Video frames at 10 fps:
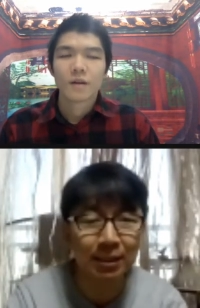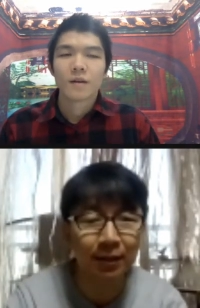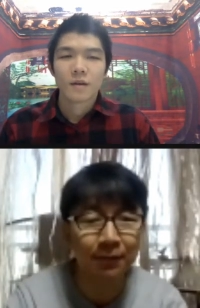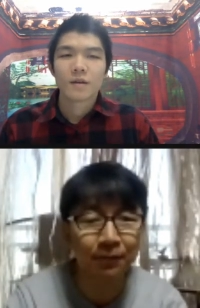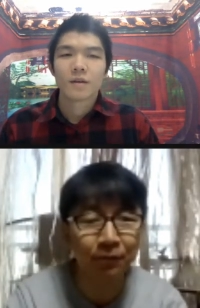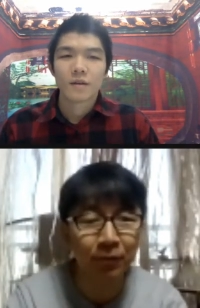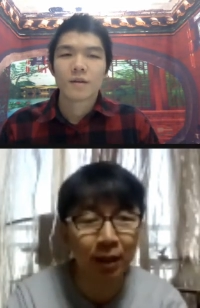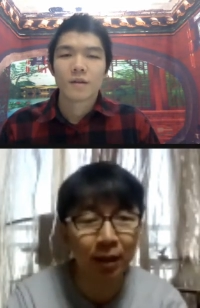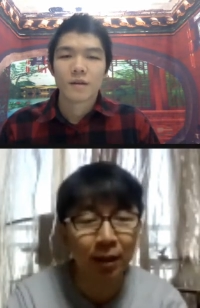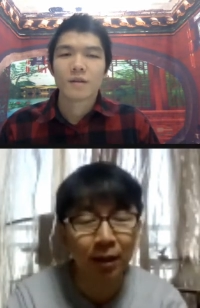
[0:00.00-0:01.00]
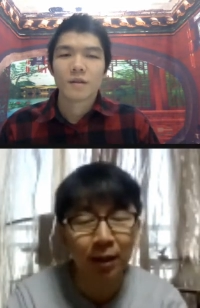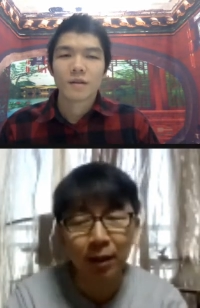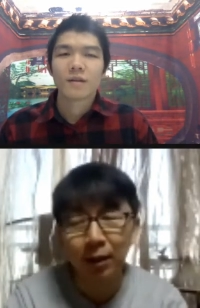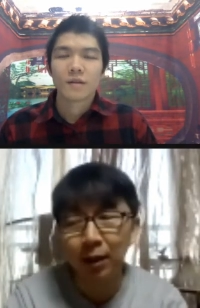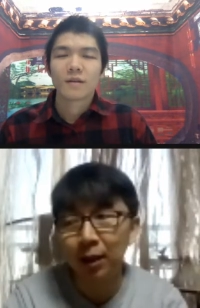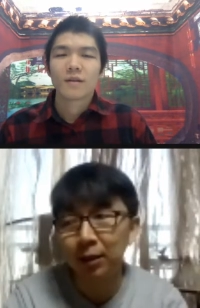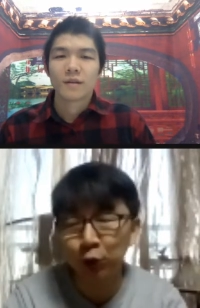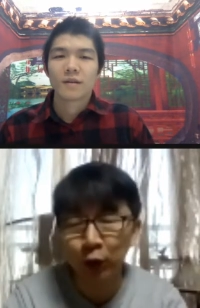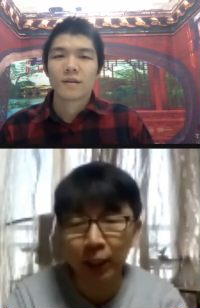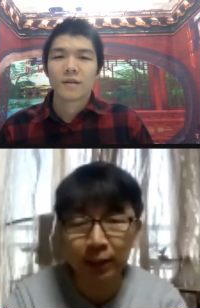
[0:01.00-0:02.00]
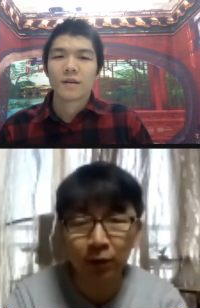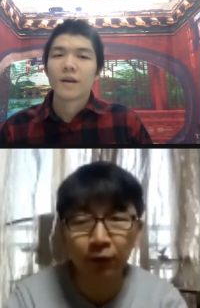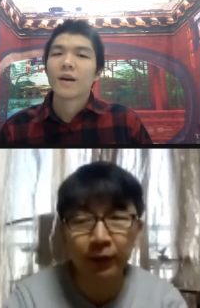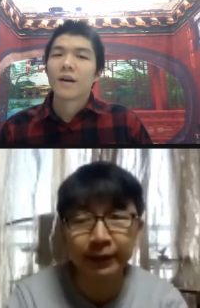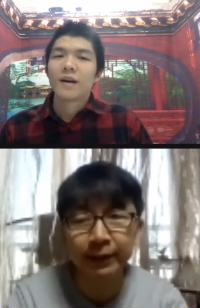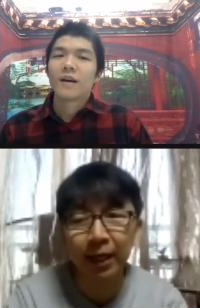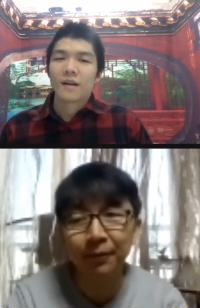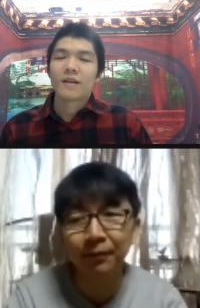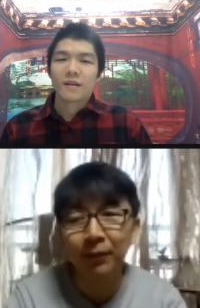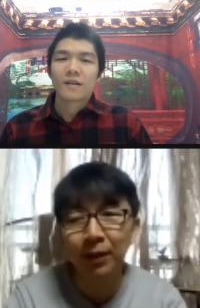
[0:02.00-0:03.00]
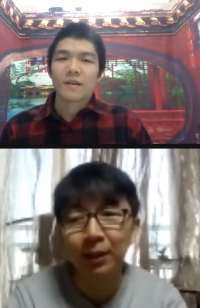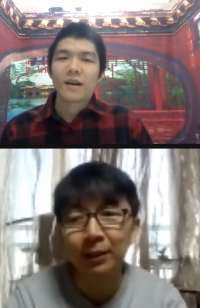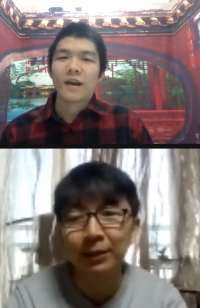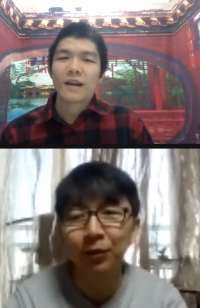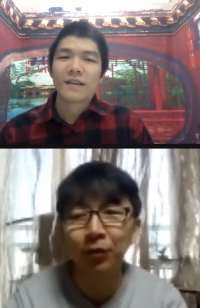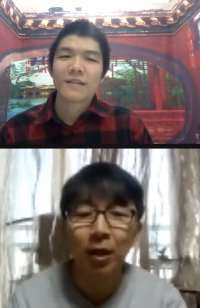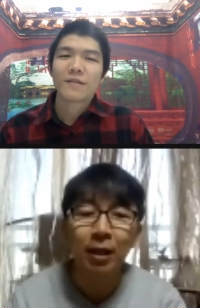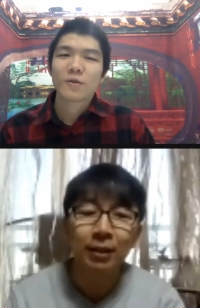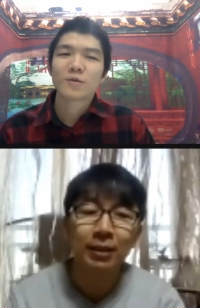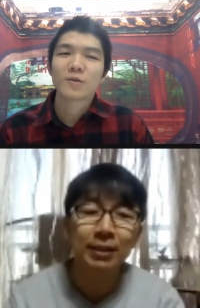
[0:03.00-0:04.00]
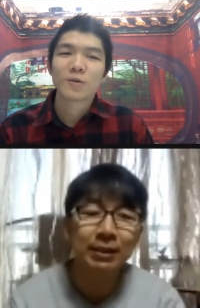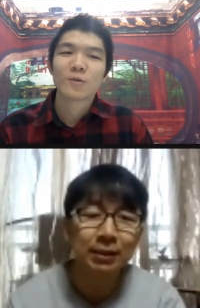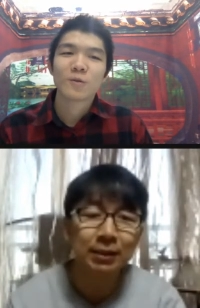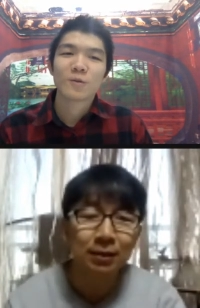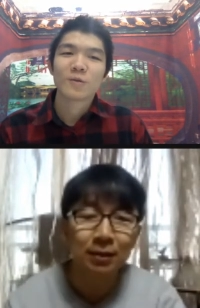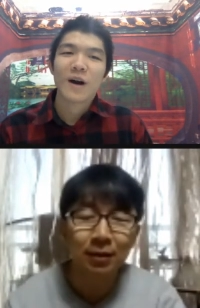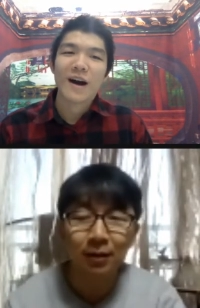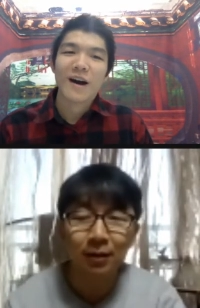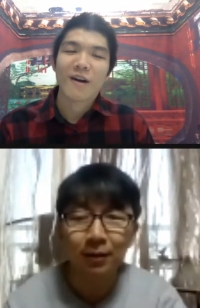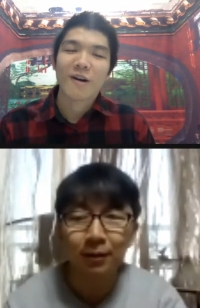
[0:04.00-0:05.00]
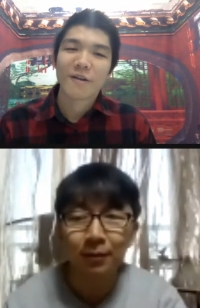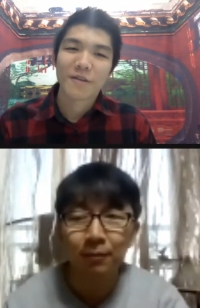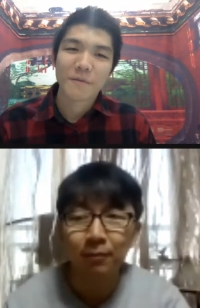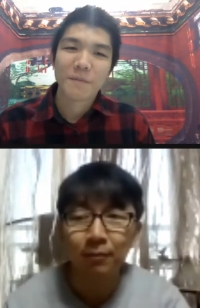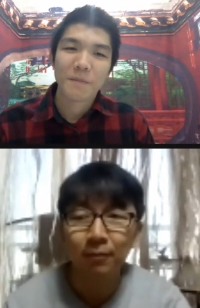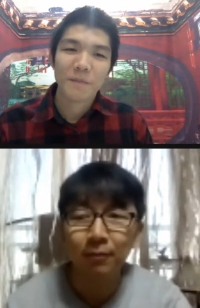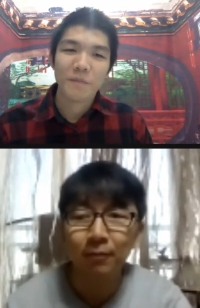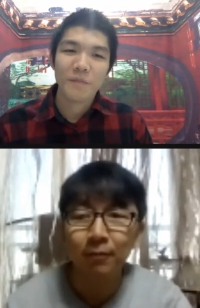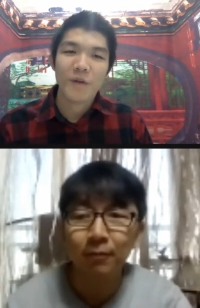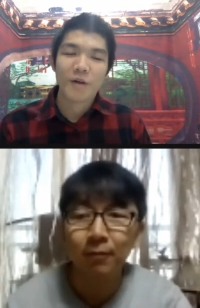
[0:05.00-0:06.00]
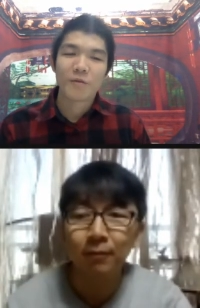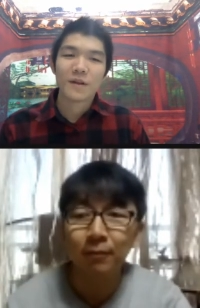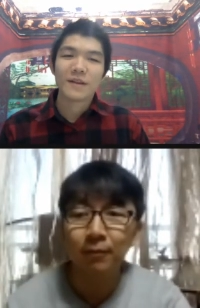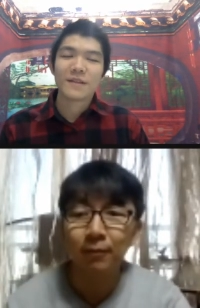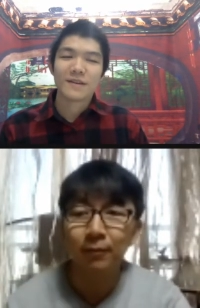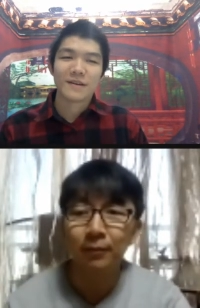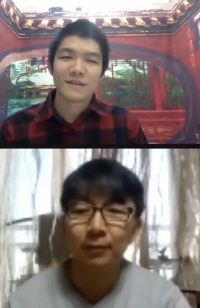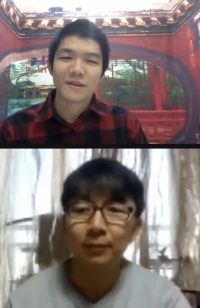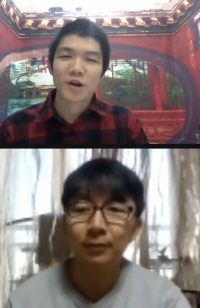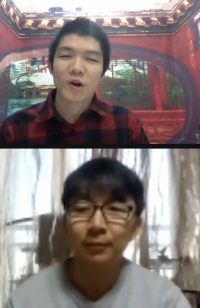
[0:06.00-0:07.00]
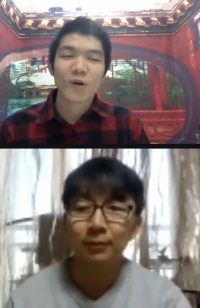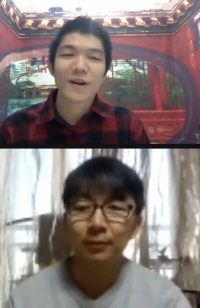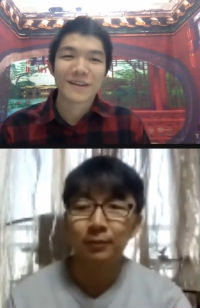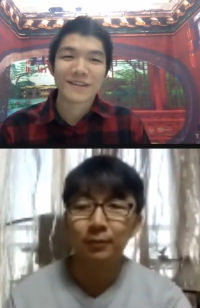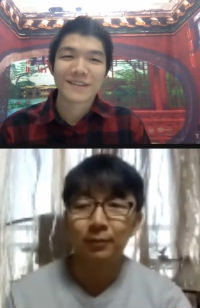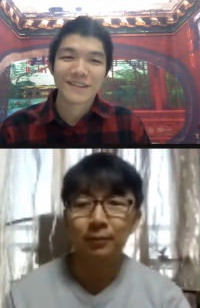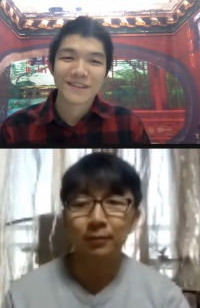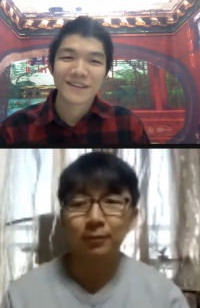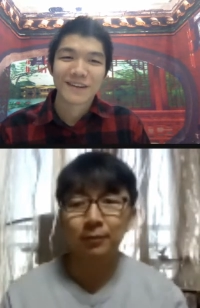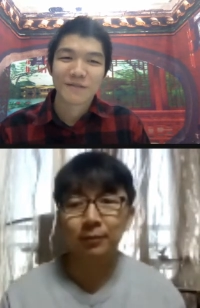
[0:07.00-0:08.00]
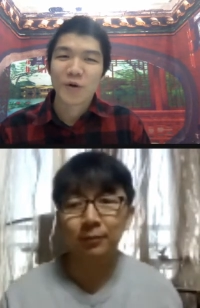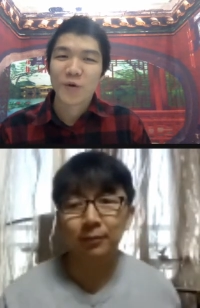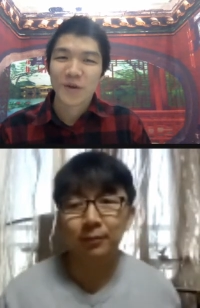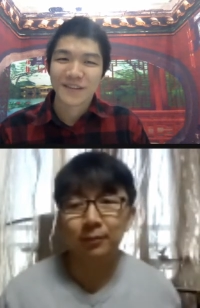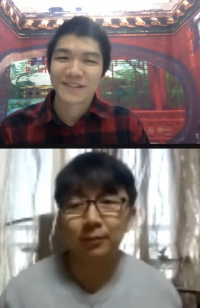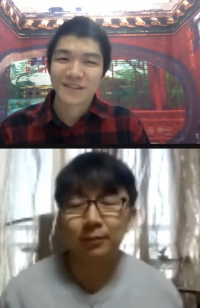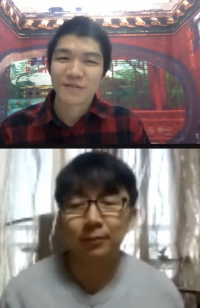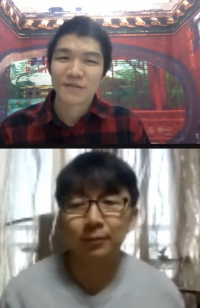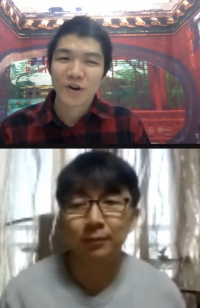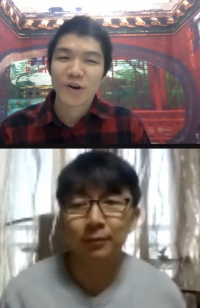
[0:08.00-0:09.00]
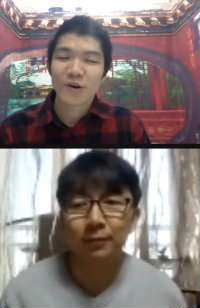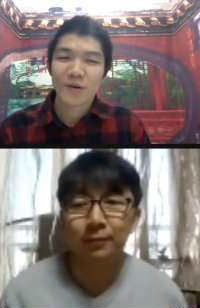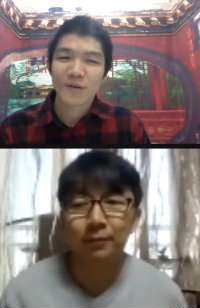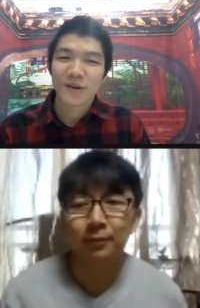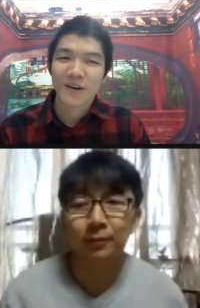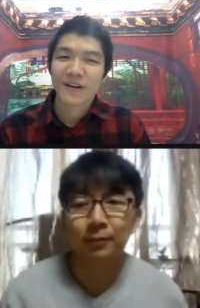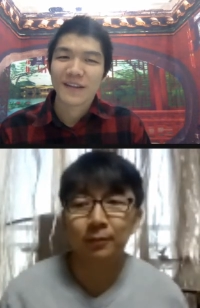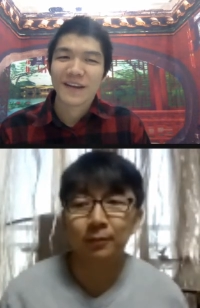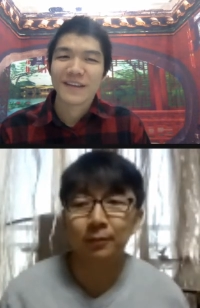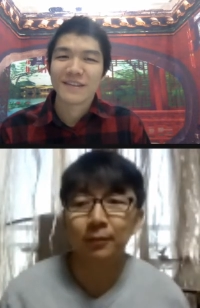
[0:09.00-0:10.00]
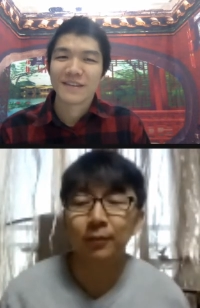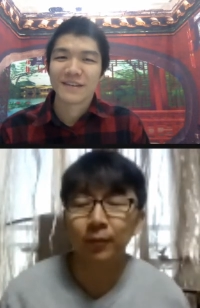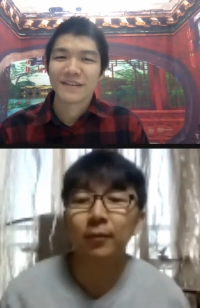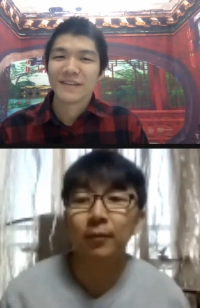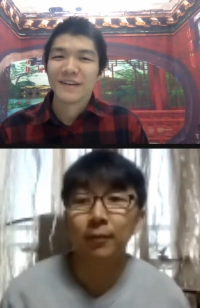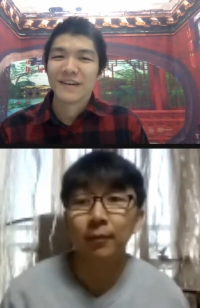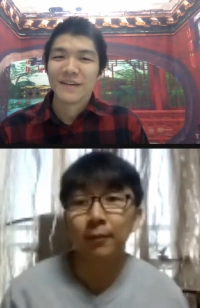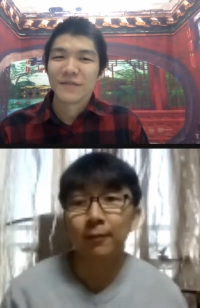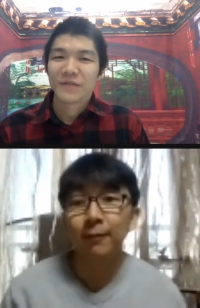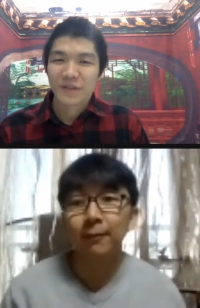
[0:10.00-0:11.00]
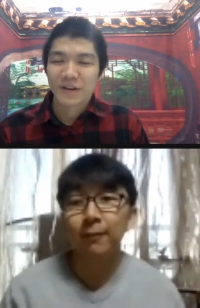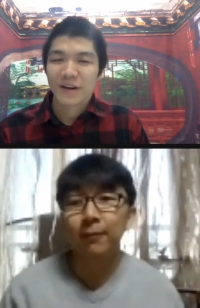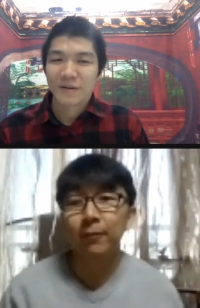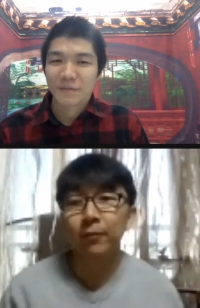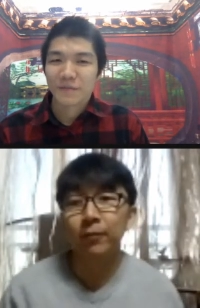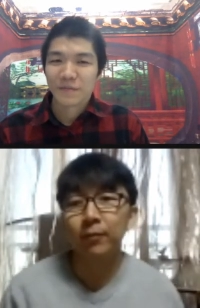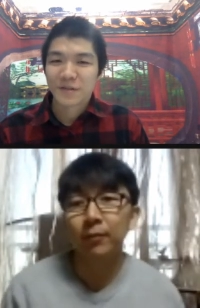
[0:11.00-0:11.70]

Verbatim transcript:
Speaker 1: the uh, the trait of his game. And so I think those this, two are the
Speaker 2: are really the the current focus of Go, aren't they? The um,